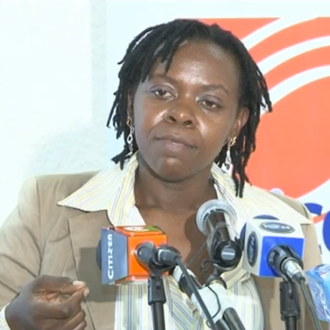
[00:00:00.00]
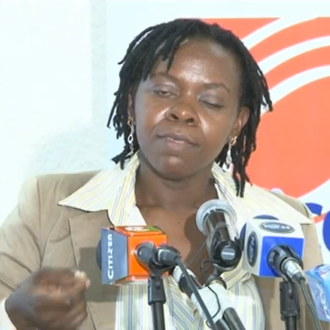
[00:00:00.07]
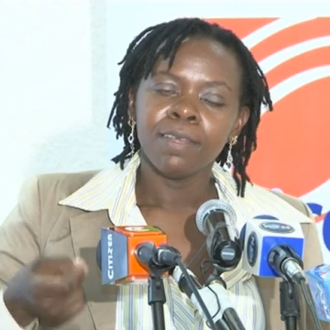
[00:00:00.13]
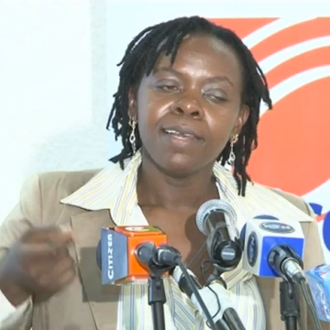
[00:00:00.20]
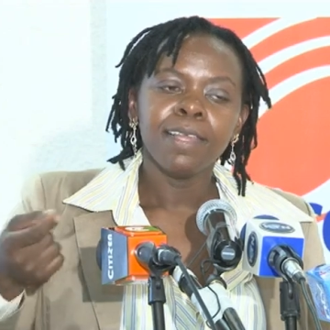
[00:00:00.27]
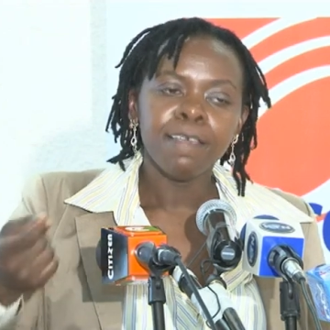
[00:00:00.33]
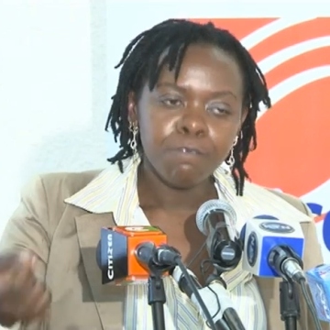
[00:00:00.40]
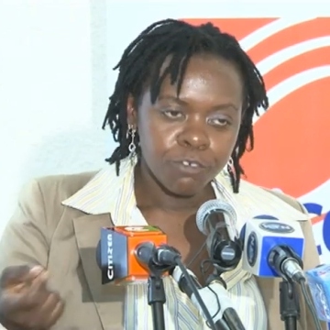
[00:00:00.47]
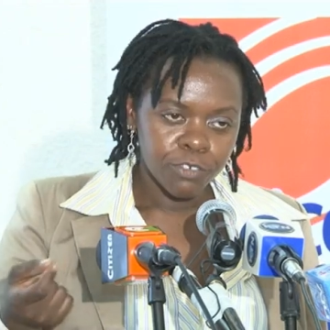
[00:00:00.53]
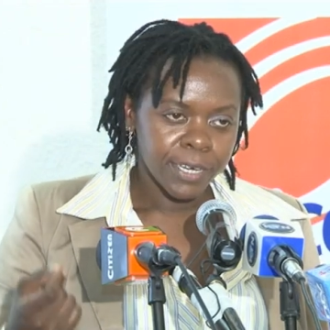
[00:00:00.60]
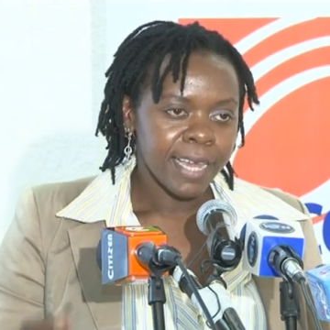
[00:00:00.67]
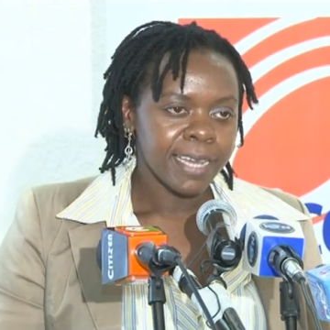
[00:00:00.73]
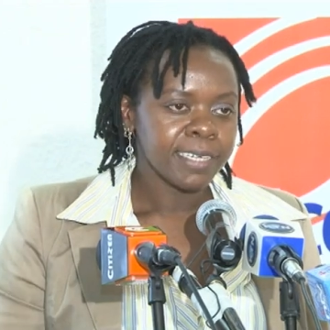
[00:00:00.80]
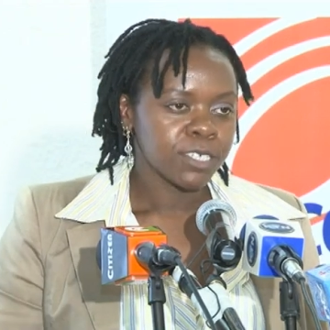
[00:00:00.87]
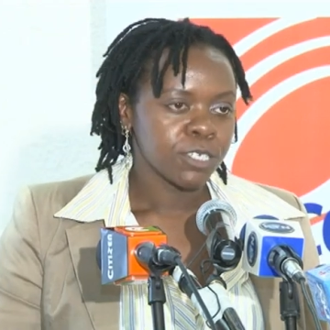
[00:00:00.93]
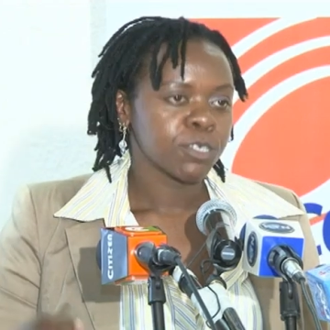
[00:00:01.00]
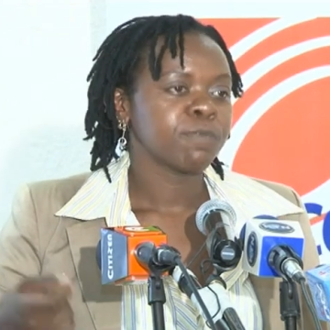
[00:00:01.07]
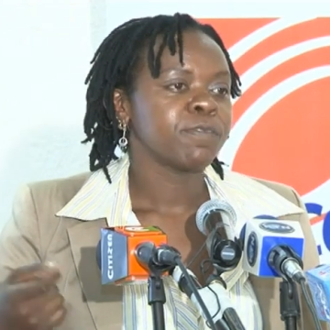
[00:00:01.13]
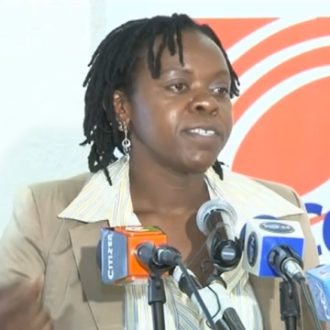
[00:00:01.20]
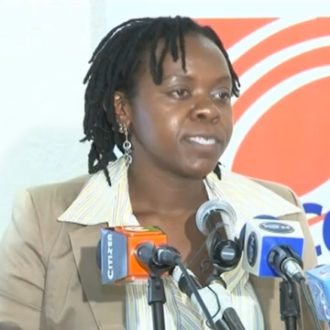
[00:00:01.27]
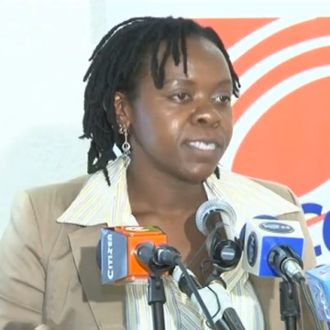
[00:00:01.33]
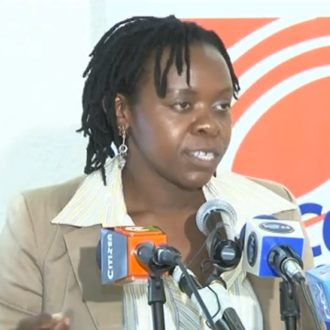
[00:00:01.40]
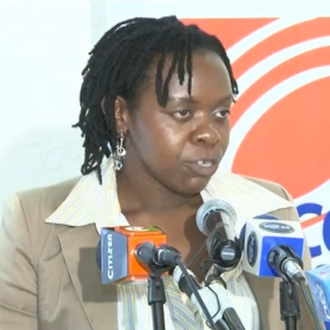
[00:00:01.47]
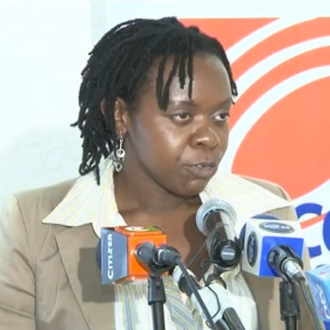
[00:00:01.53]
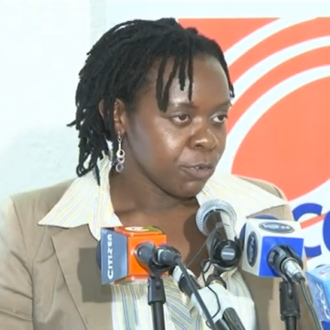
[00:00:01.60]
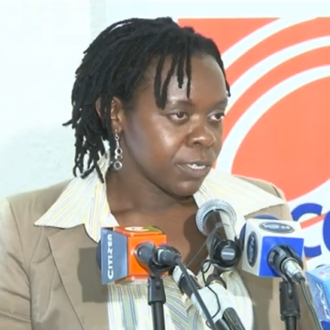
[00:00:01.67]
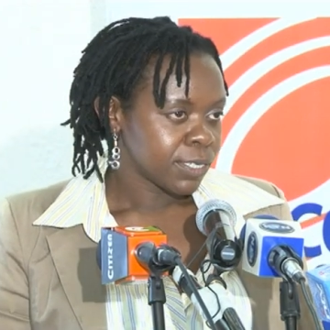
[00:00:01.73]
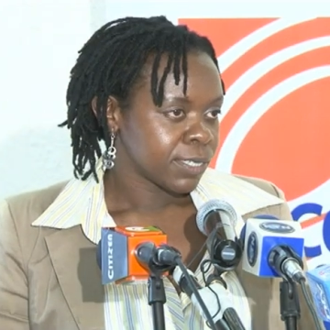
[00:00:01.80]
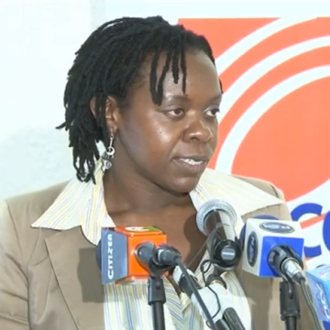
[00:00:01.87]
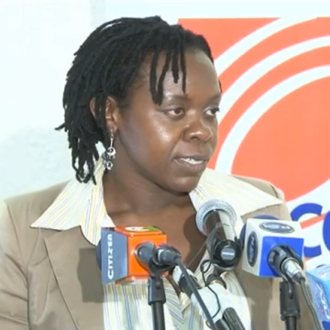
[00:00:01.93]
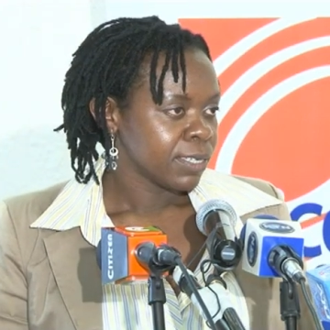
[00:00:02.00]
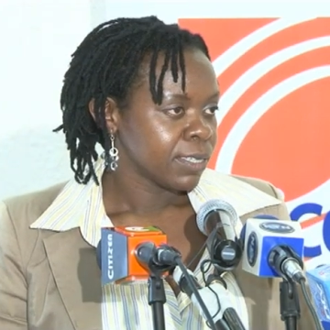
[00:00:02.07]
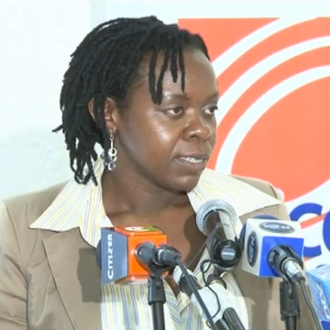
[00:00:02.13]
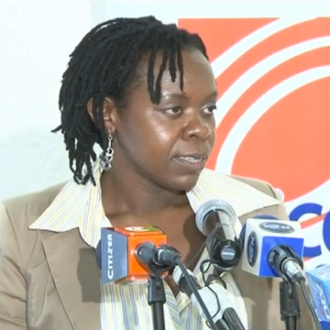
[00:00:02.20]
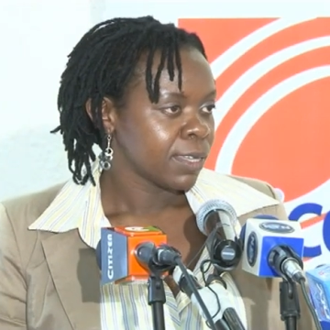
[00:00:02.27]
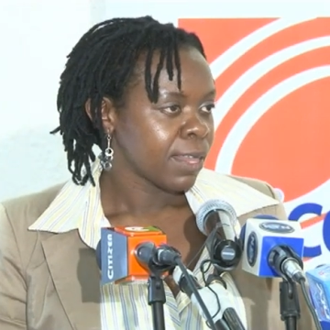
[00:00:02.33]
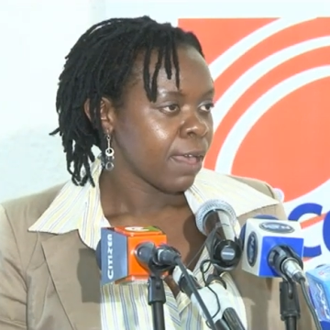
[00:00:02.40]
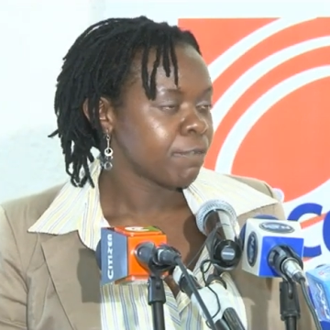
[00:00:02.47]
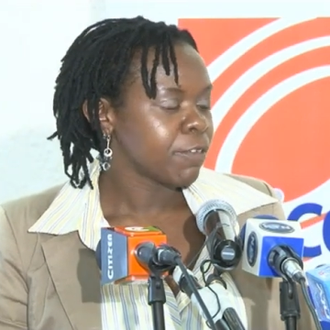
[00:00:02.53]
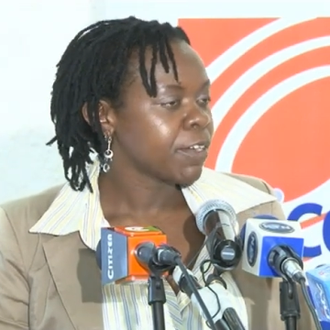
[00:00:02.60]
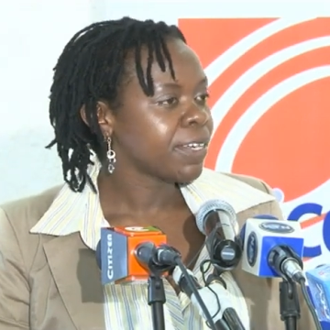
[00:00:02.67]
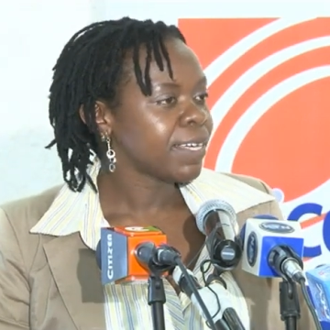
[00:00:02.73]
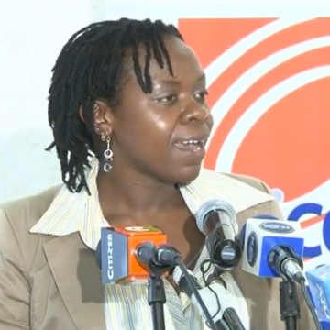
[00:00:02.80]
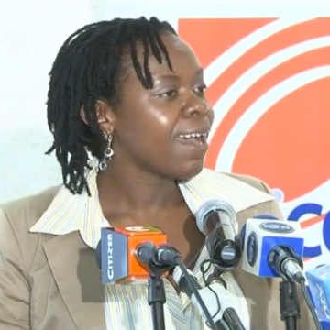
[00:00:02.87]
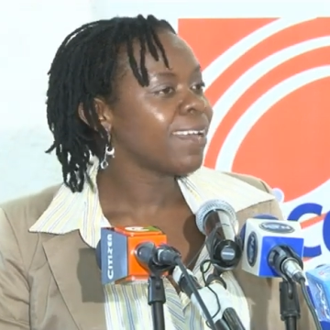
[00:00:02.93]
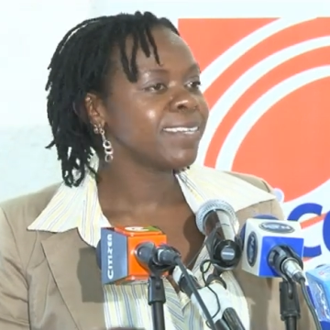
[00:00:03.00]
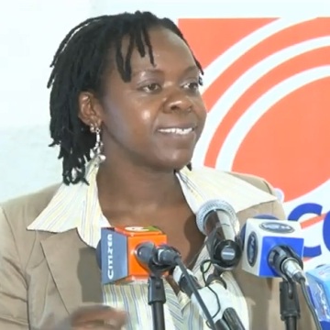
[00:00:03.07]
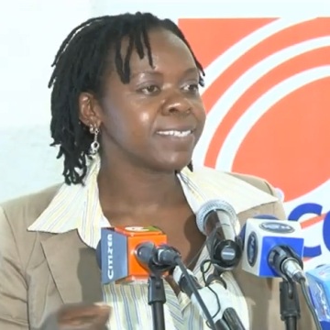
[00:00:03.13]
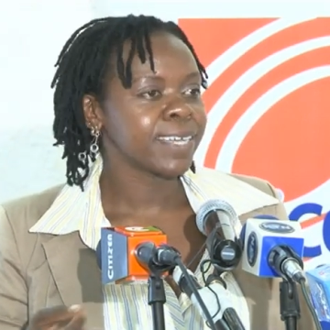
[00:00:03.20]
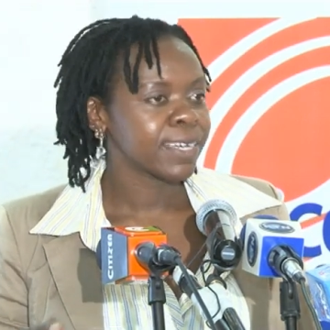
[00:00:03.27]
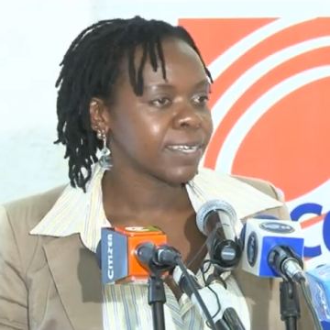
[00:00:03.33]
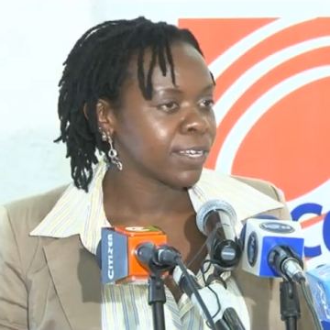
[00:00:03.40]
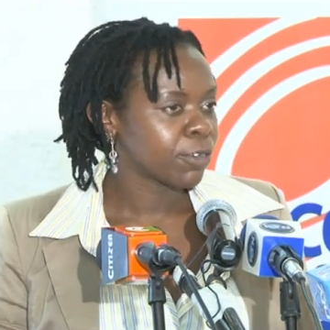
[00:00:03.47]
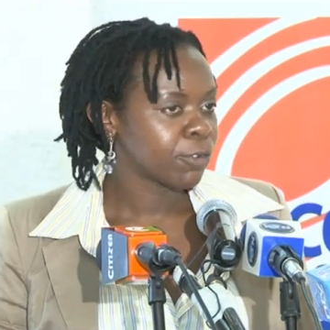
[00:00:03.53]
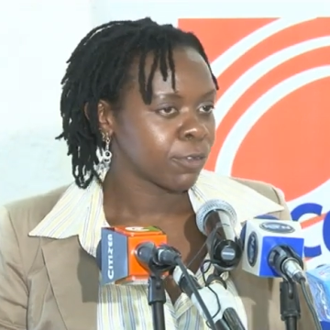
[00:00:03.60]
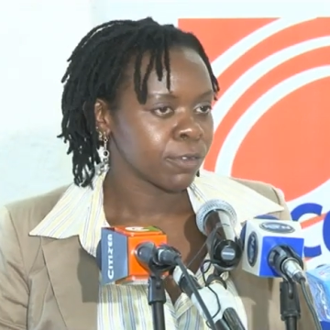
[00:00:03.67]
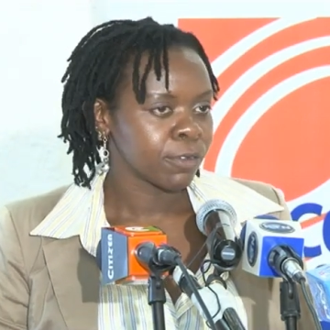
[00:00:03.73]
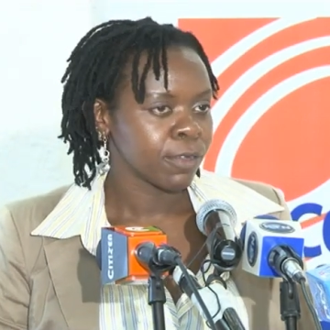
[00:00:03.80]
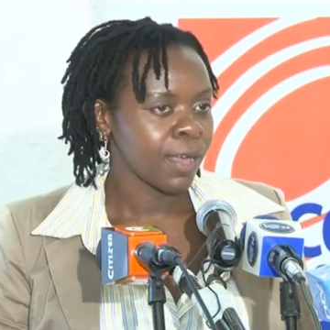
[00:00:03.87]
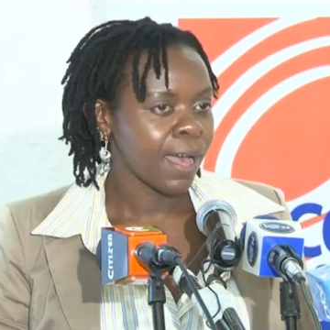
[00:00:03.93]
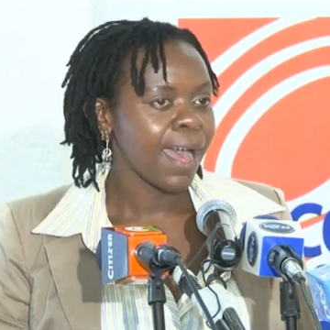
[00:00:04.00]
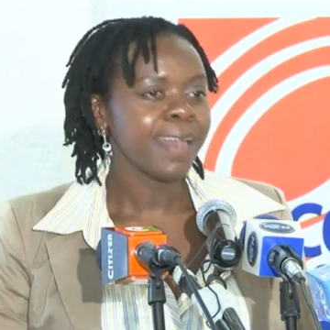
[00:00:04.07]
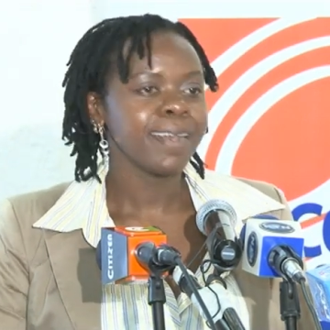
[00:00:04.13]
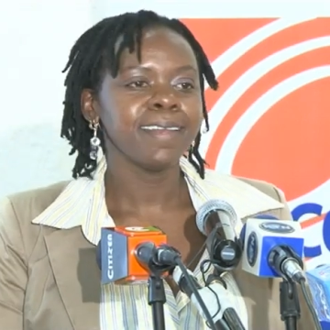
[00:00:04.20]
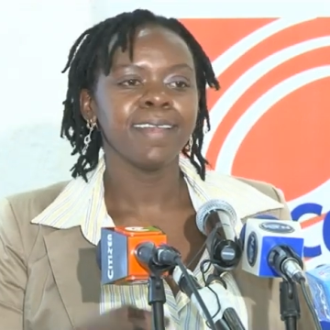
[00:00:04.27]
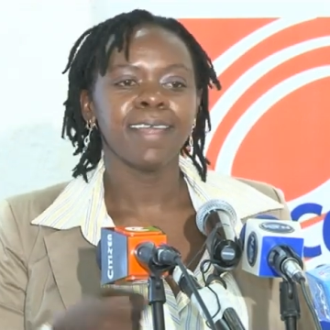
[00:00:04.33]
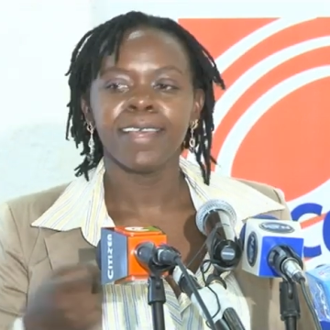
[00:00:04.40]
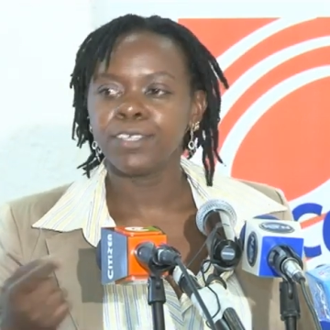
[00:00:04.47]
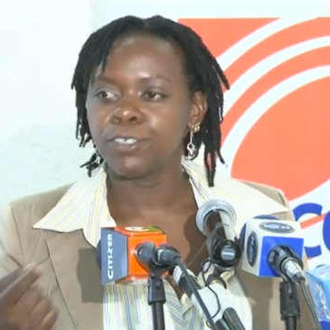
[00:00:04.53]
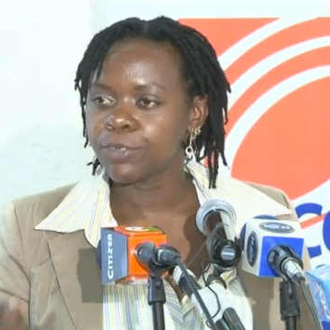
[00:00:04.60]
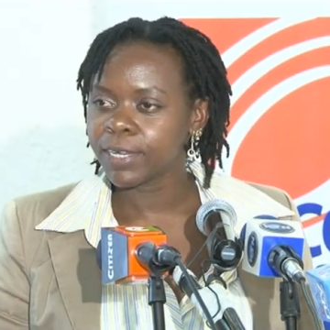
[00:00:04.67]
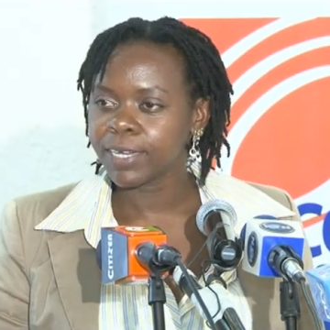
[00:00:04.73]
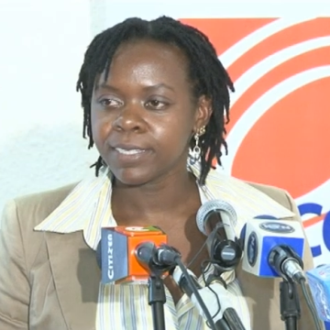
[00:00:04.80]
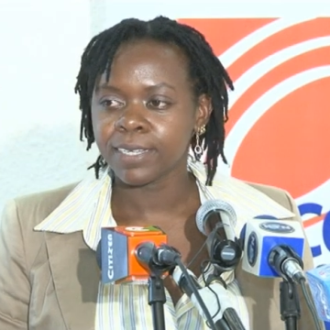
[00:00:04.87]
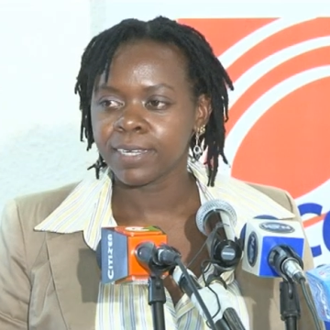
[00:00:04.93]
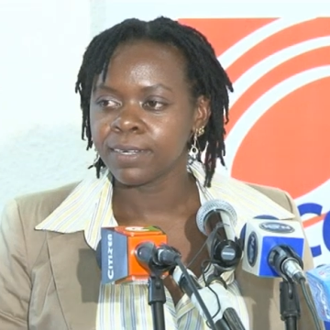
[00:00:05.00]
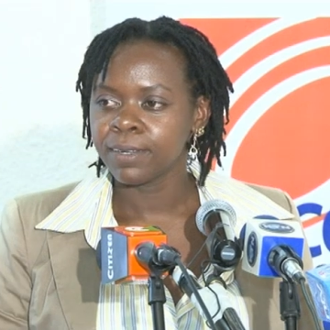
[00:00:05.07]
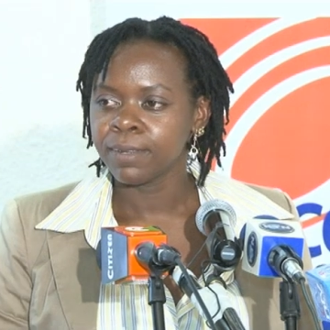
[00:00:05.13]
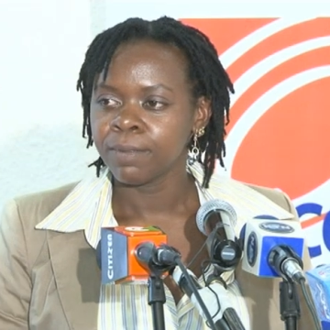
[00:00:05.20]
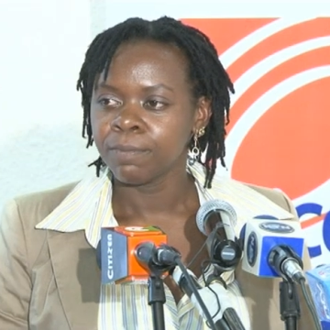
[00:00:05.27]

the lived realities of insecurity are very untechnical, uneducated.